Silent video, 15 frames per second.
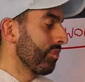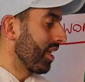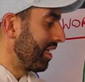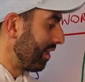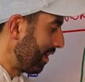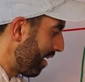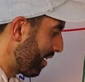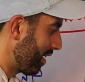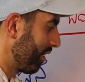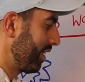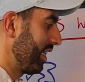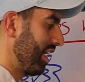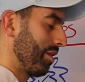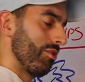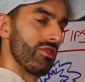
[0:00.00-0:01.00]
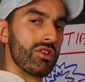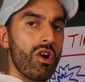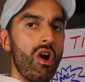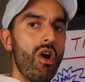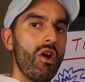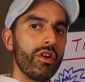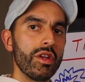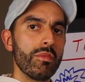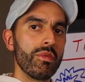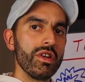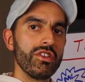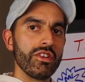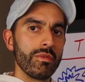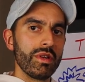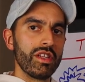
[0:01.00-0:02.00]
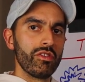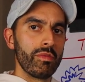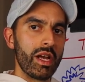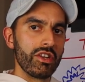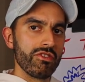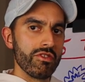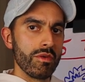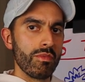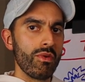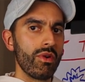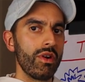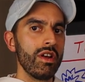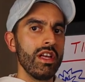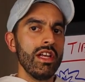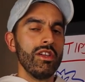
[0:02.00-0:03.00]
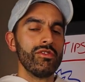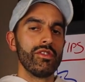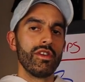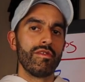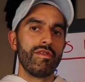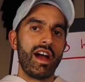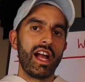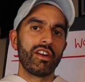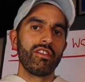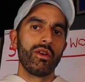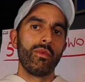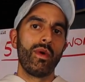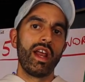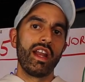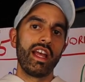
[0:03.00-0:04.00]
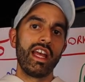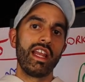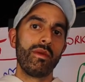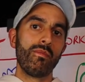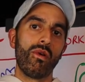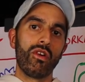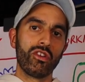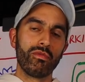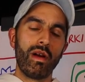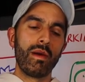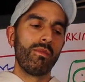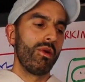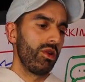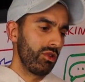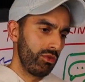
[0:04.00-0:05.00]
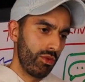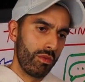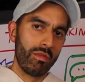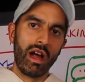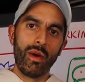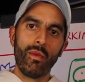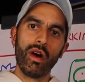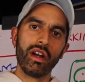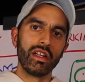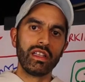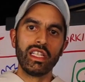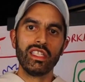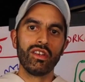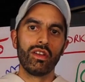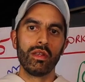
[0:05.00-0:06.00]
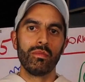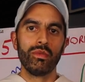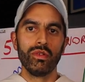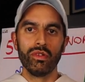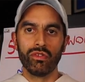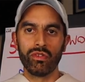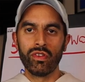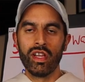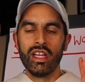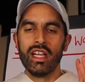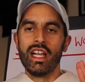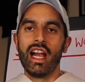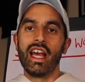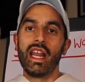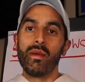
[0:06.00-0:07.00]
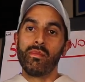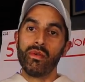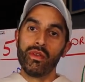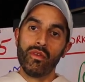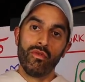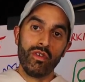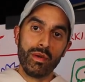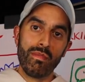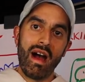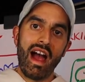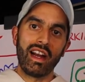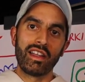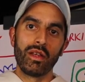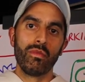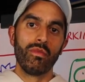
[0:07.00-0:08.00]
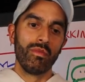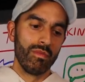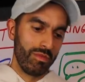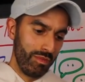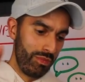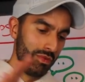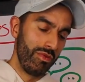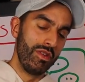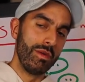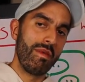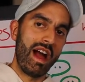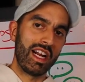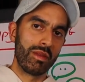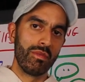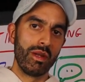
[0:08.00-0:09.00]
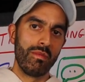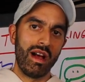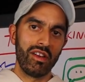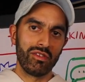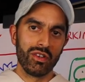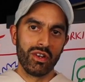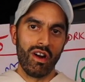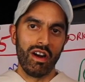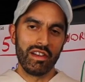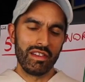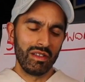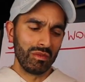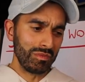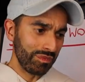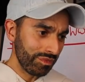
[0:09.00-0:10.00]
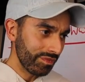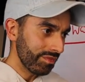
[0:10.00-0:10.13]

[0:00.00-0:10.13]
Luckily, it was caught on the pre shipment inspection report. So the factory went in box by box, one by one, cleaned all the boots and then put, repacked them, repacked them in a master carton,